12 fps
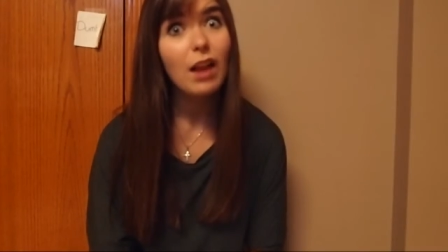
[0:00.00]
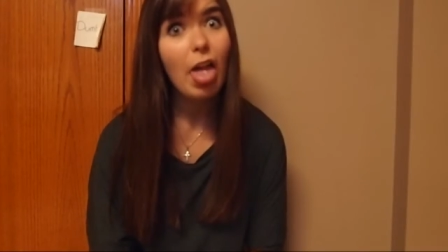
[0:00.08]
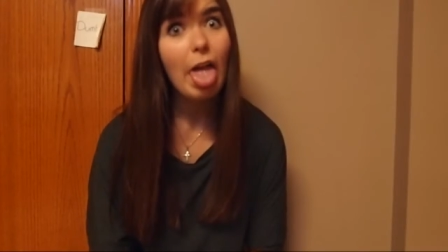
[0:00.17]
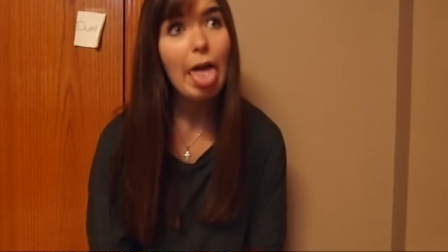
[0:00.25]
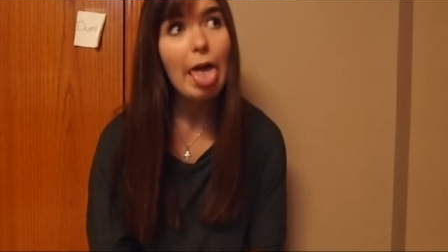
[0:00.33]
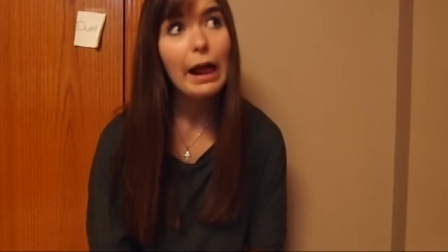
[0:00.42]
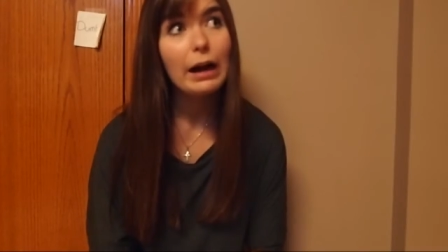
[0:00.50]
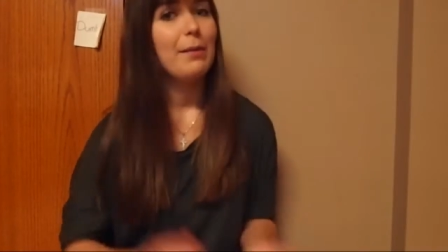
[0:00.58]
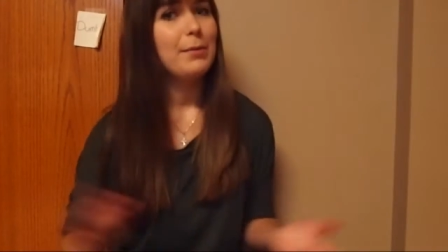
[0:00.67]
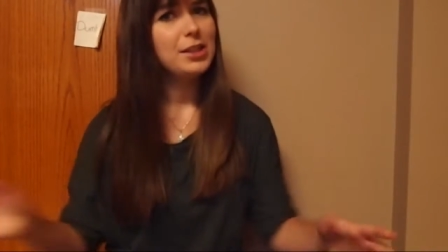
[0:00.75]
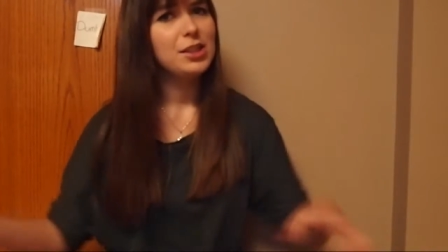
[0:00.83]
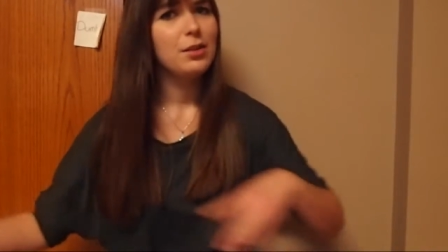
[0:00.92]
I
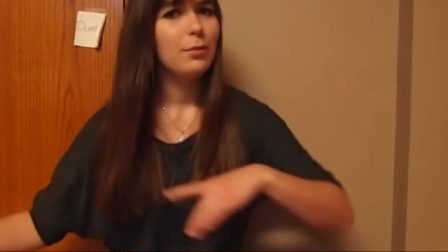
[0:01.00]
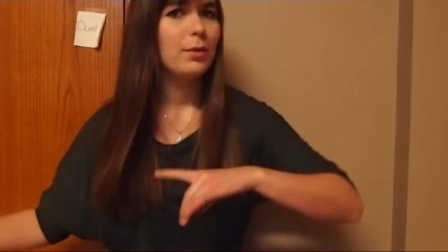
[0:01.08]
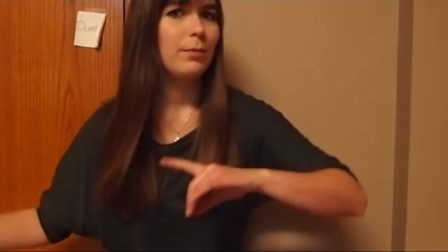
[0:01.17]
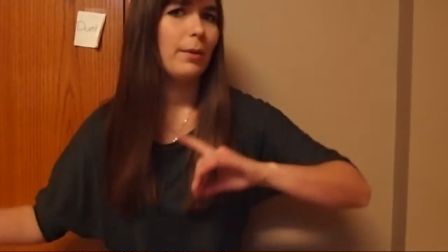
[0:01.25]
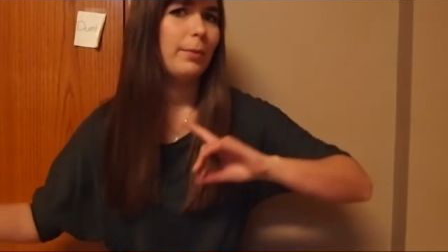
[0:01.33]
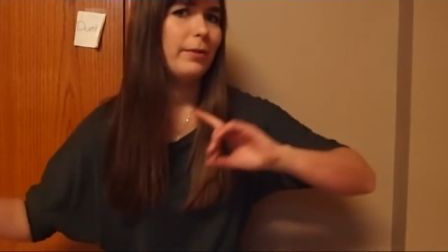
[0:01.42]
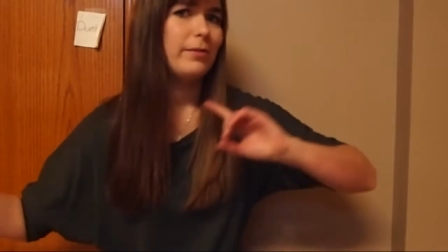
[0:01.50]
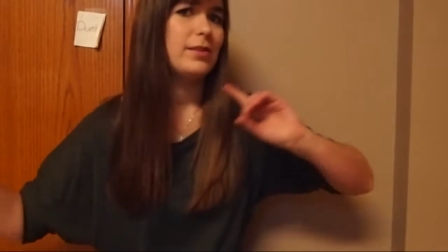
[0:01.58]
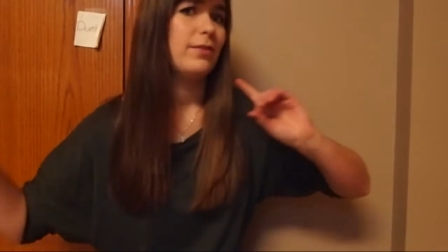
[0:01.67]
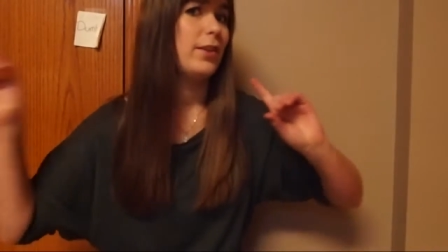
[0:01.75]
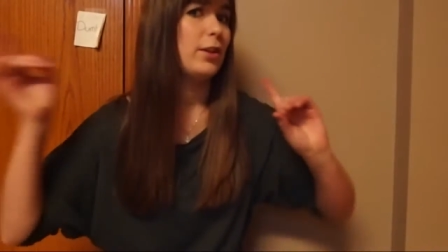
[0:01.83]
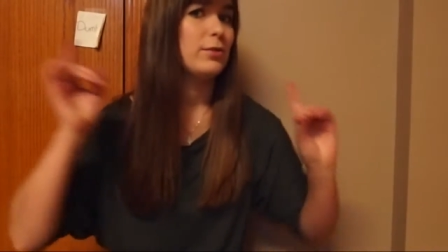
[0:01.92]
mentioned in one of my
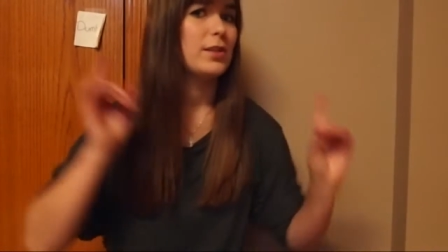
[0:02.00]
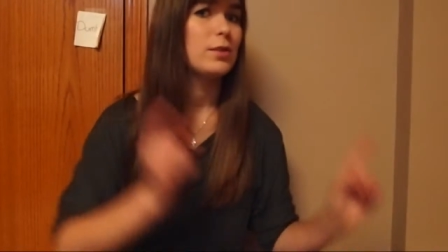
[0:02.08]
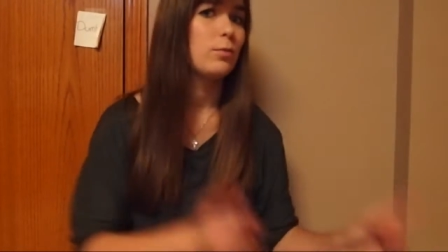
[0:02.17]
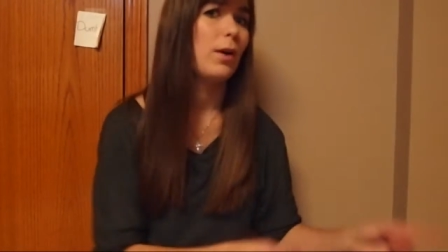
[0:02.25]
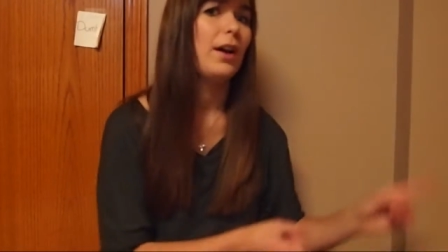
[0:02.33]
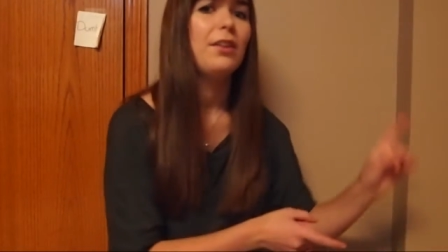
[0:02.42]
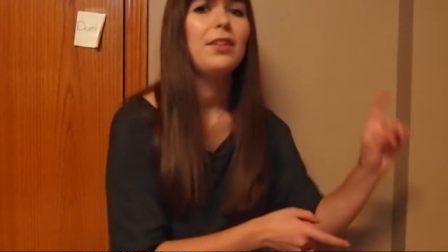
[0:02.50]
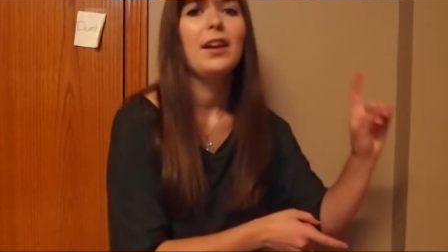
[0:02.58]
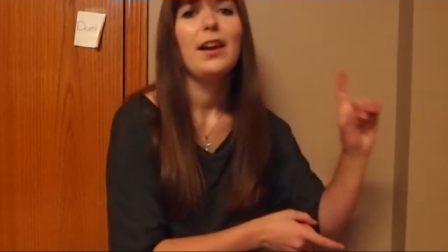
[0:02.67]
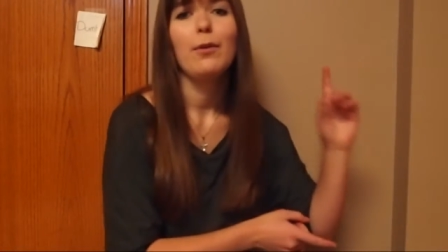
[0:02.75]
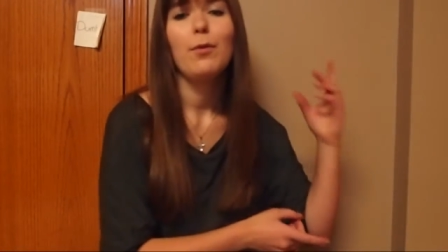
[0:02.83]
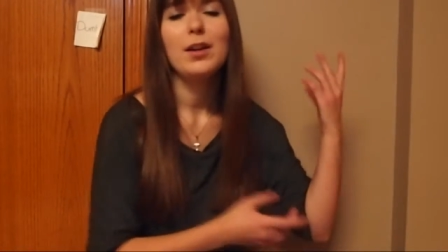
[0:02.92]
previous videos as well
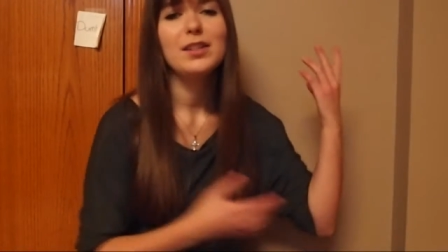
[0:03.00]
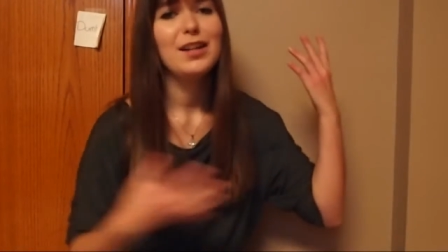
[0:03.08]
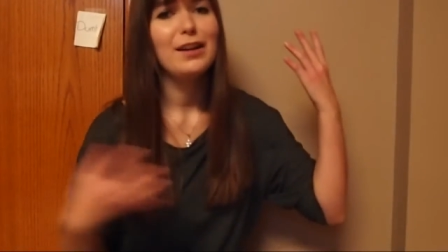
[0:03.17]
that I want